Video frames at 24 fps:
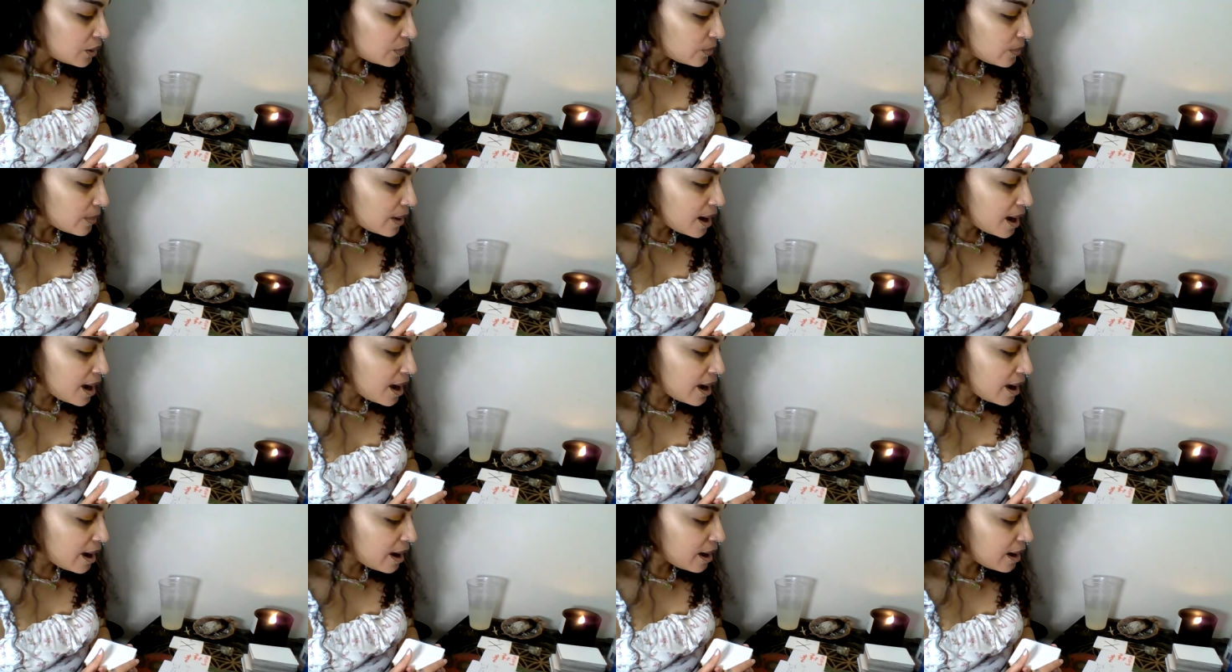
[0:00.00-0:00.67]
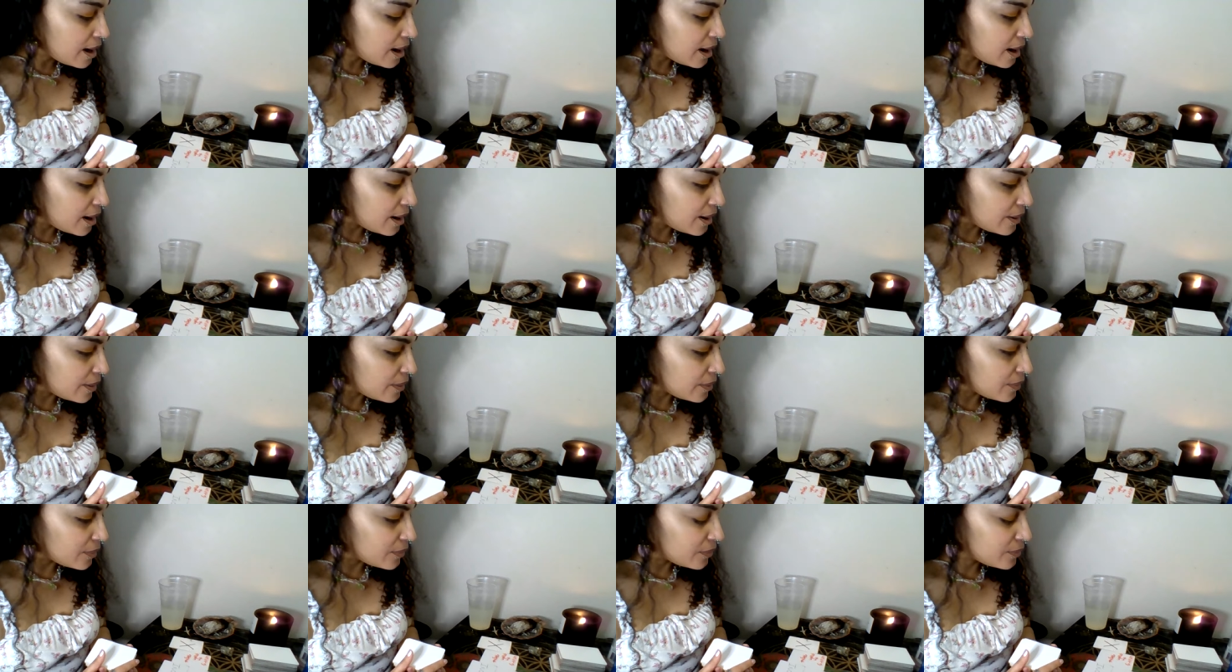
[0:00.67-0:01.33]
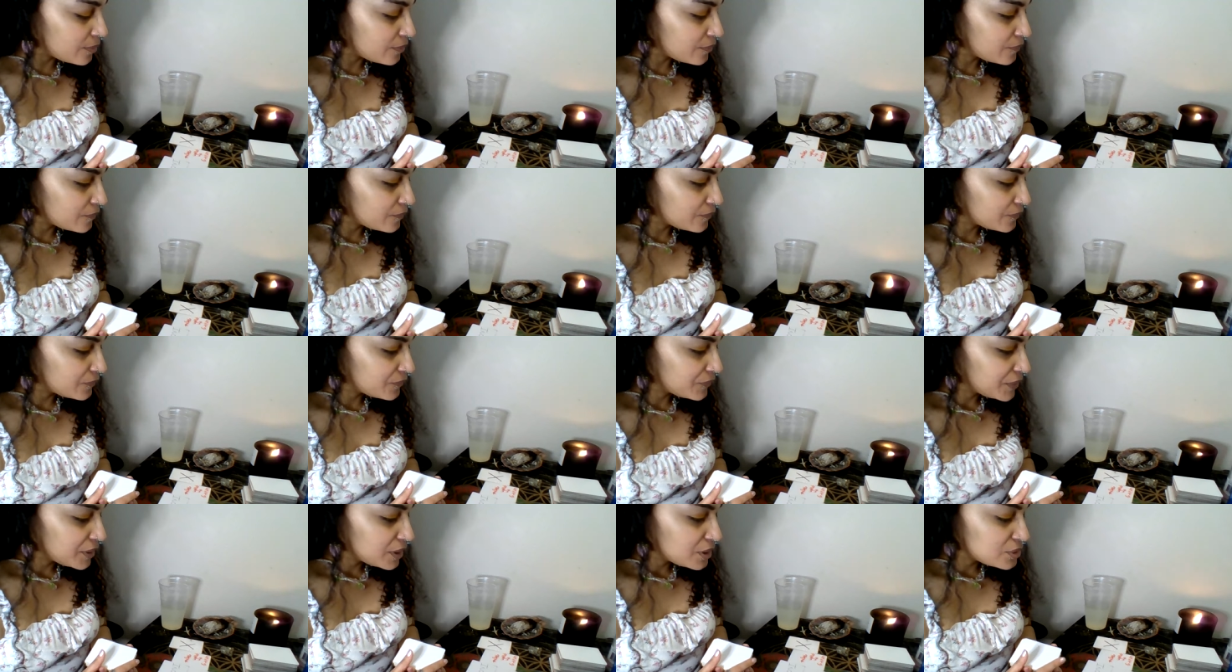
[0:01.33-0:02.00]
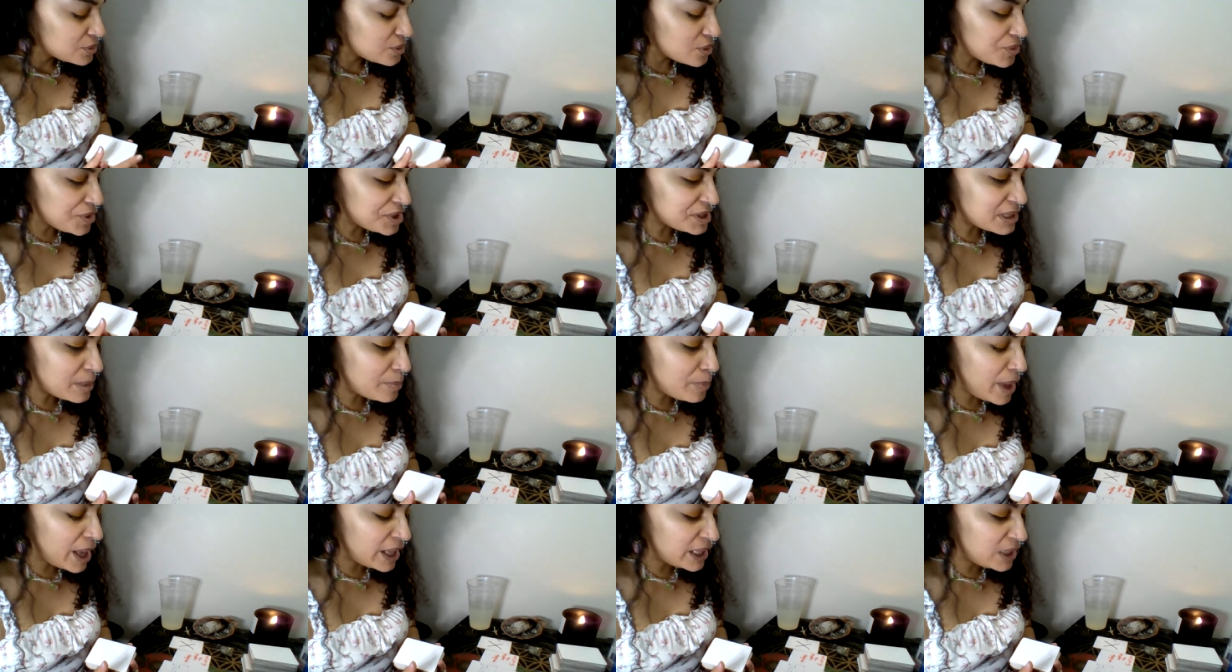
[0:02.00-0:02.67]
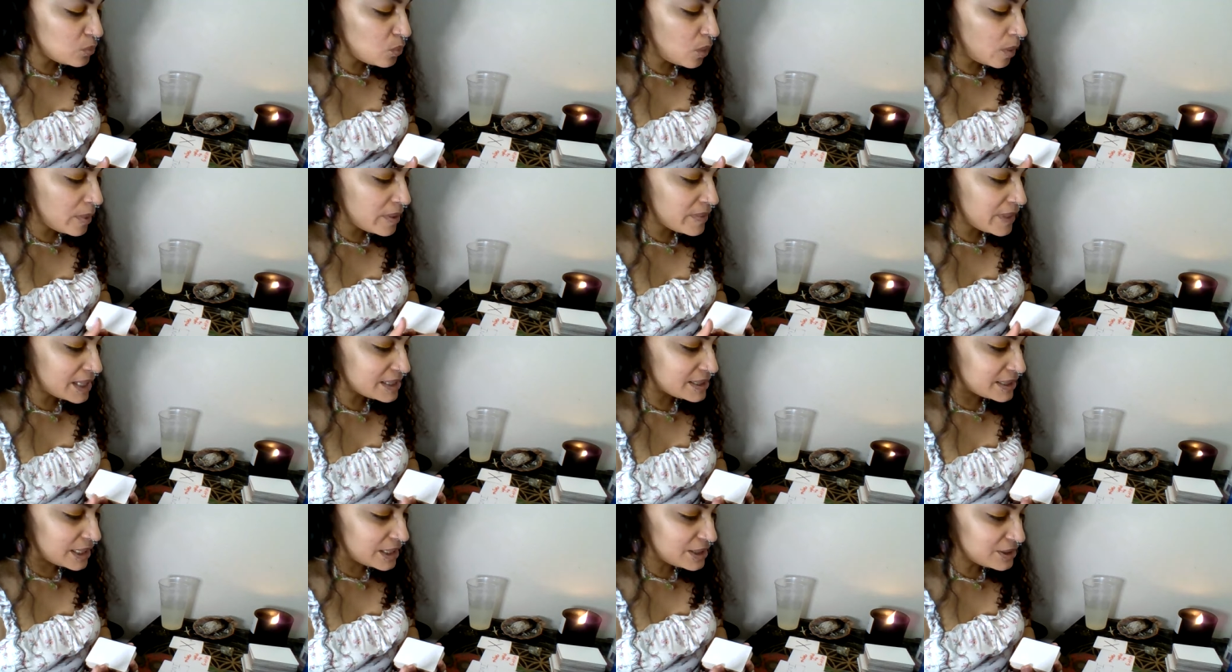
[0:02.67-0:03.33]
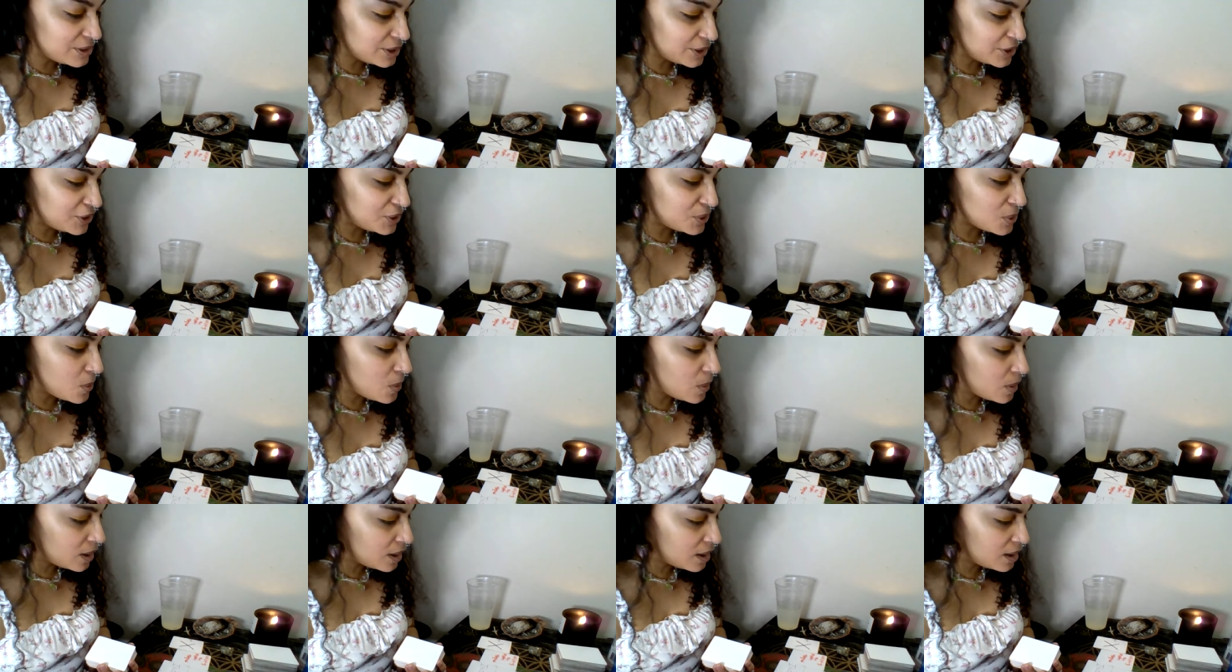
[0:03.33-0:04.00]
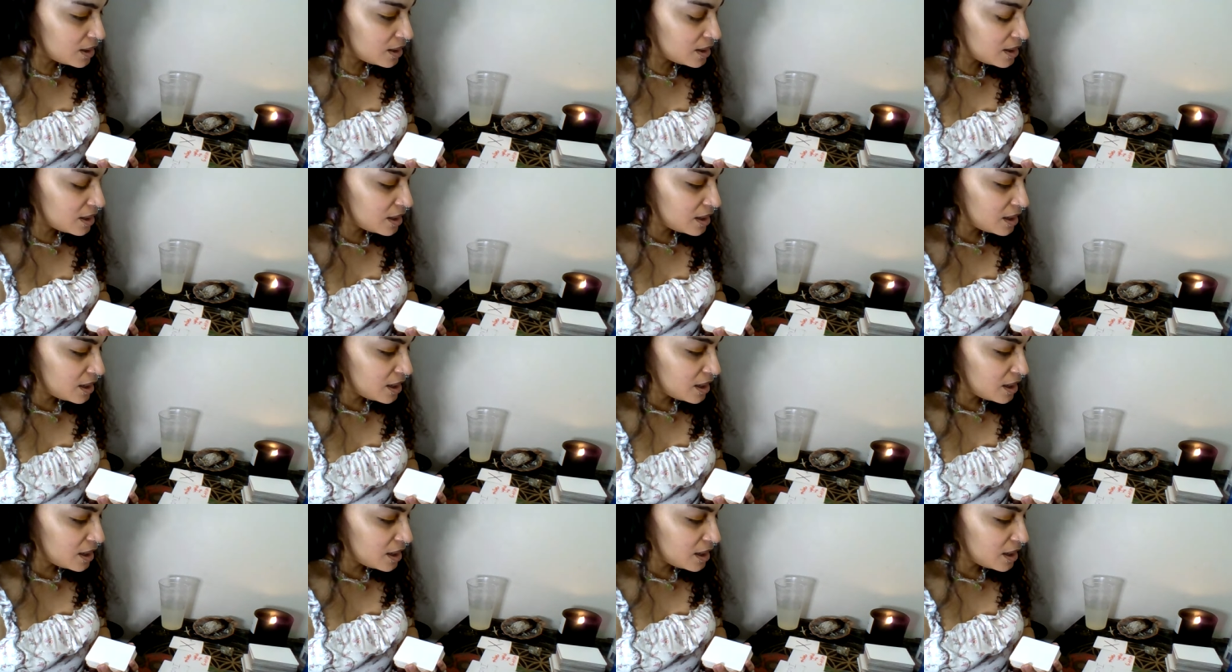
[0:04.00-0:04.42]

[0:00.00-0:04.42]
Wow. So there's a petty woman that's insecure.